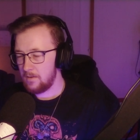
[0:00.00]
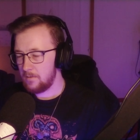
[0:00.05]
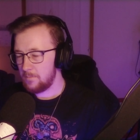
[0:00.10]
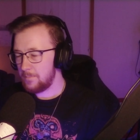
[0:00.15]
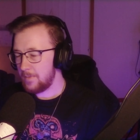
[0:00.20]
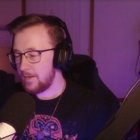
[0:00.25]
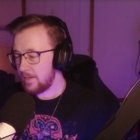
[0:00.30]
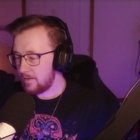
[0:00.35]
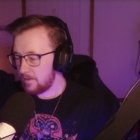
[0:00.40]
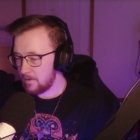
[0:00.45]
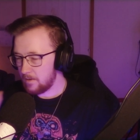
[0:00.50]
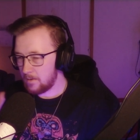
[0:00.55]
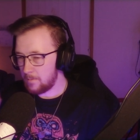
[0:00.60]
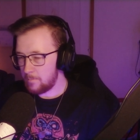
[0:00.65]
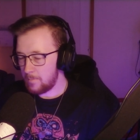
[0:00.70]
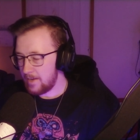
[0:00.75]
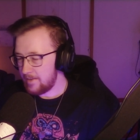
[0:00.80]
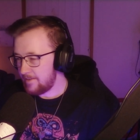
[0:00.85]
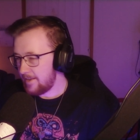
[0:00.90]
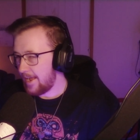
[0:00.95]
Oh my god,
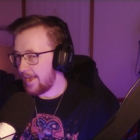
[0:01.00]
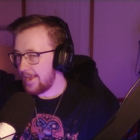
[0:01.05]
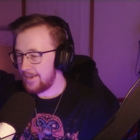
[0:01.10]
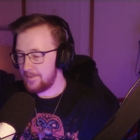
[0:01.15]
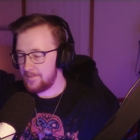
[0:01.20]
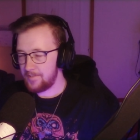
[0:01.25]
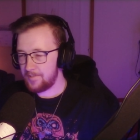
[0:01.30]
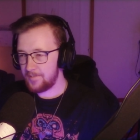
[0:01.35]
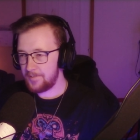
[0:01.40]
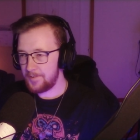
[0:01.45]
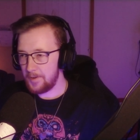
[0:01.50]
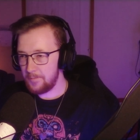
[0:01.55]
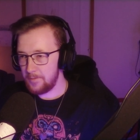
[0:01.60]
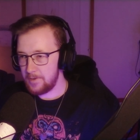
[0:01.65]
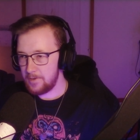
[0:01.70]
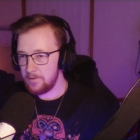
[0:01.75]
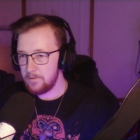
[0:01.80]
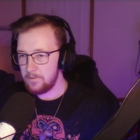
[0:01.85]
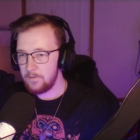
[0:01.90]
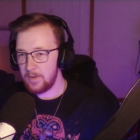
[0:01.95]
my dad is so
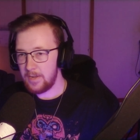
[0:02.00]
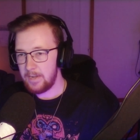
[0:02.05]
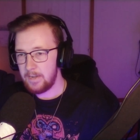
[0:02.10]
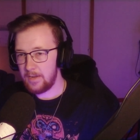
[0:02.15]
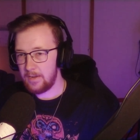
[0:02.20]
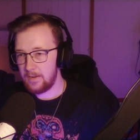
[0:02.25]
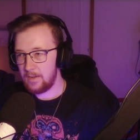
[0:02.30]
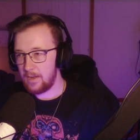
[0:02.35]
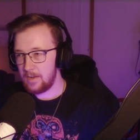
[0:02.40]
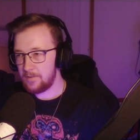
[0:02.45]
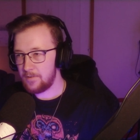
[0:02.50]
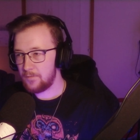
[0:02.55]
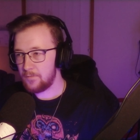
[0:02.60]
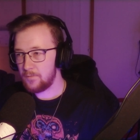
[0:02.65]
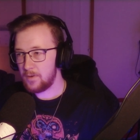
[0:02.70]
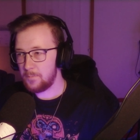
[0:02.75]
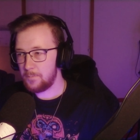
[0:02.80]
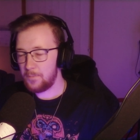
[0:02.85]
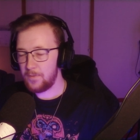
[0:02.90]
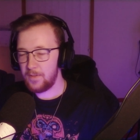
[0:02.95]
annoying. I just
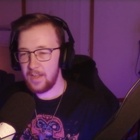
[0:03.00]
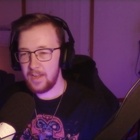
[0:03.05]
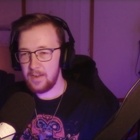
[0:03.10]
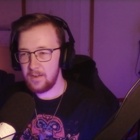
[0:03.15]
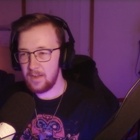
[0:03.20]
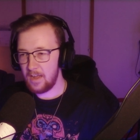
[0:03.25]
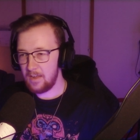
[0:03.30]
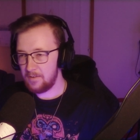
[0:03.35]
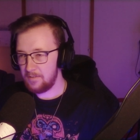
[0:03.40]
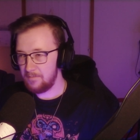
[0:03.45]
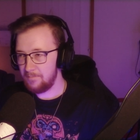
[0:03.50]
want to play